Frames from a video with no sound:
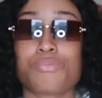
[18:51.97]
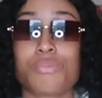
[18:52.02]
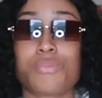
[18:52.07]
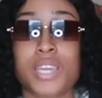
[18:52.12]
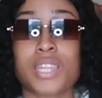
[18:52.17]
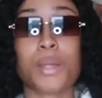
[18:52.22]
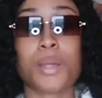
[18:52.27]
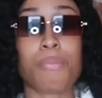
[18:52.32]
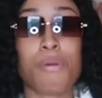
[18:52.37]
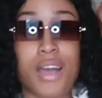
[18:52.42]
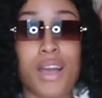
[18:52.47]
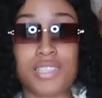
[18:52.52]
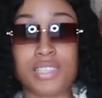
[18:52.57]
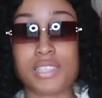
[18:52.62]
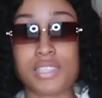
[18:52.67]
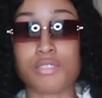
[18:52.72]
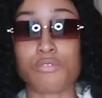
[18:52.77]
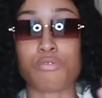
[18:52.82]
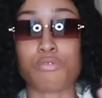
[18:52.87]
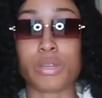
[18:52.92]
in the
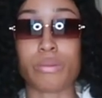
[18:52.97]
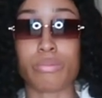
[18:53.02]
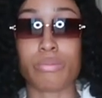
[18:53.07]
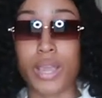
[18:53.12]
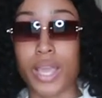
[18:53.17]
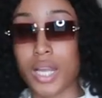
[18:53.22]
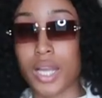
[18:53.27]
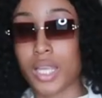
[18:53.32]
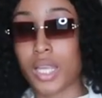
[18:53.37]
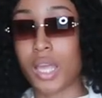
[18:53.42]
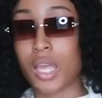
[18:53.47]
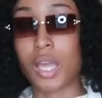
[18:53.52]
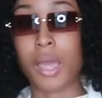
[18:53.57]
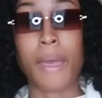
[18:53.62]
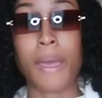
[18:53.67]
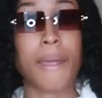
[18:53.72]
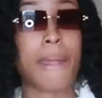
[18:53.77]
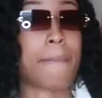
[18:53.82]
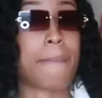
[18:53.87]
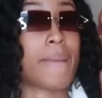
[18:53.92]
process of rebranding,
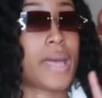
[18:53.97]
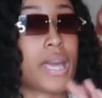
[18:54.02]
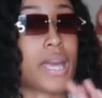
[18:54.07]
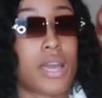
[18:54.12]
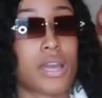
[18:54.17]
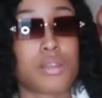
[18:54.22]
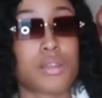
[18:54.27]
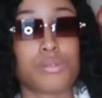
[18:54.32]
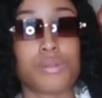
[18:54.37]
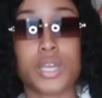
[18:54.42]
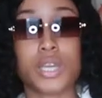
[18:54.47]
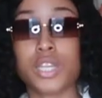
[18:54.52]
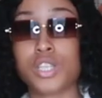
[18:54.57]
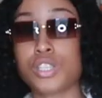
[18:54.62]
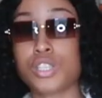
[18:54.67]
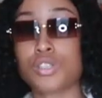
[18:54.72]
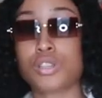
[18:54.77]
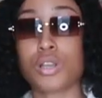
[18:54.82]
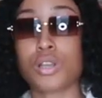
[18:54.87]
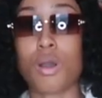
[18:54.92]
making a new
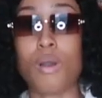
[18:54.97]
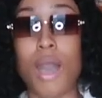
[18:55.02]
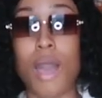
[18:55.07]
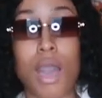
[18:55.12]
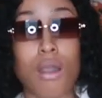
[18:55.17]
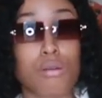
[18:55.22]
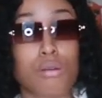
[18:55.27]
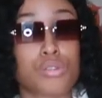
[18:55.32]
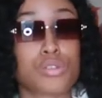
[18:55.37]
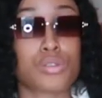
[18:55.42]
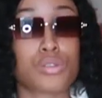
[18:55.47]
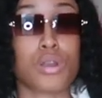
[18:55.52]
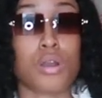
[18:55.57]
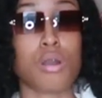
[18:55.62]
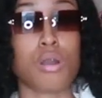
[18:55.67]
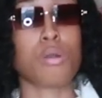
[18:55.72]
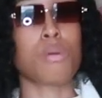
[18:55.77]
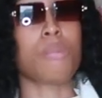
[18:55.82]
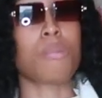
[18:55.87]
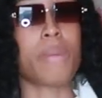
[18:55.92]
intro,
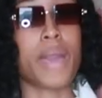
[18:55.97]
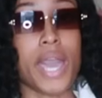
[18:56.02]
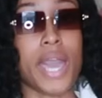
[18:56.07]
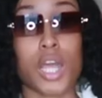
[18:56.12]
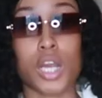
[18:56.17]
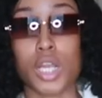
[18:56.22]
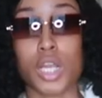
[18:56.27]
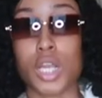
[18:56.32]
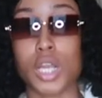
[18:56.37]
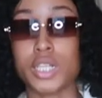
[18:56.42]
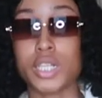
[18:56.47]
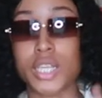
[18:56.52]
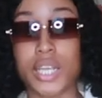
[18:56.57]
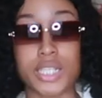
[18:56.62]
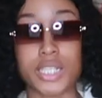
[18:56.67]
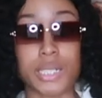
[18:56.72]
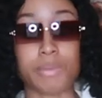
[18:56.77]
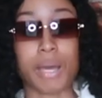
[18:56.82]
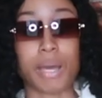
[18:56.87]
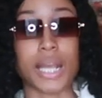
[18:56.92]
outro, banner,
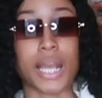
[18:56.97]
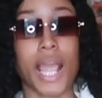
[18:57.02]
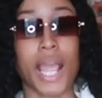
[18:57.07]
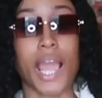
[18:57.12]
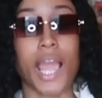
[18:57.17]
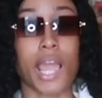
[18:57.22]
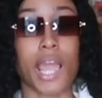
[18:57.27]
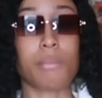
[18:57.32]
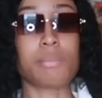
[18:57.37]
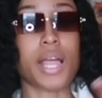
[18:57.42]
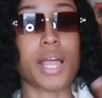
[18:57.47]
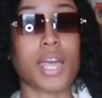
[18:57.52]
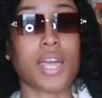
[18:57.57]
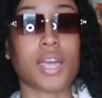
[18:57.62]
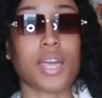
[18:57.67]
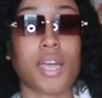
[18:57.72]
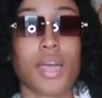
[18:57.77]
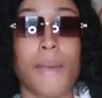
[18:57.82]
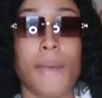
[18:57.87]
changing my name. Like,